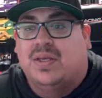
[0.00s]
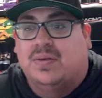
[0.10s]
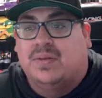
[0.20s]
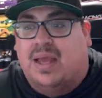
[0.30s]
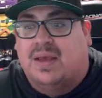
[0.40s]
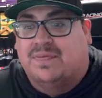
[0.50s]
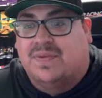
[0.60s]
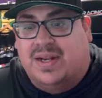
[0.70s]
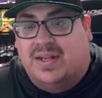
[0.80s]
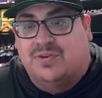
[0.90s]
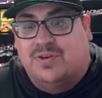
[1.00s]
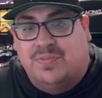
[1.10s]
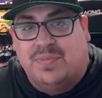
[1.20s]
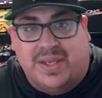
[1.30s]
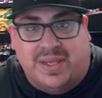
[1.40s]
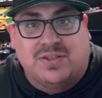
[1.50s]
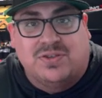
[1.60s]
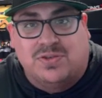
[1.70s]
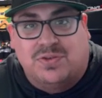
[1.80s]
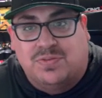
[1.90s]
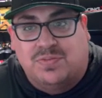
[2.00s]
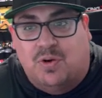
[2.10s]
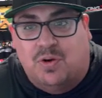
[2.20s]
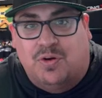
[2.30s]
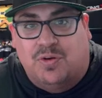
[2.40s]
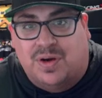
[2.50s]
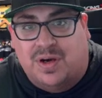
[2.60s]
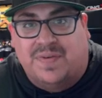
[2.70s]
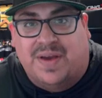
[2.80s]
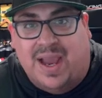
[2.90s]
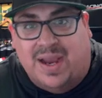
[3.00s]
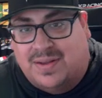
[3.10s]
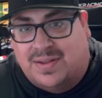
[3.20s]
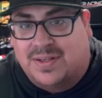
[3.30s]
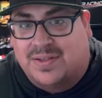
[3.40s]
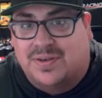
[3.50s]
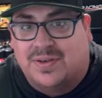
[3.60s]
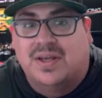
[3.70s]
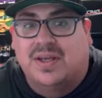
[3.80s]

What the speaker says: have kind of turned me into more of a hat collector.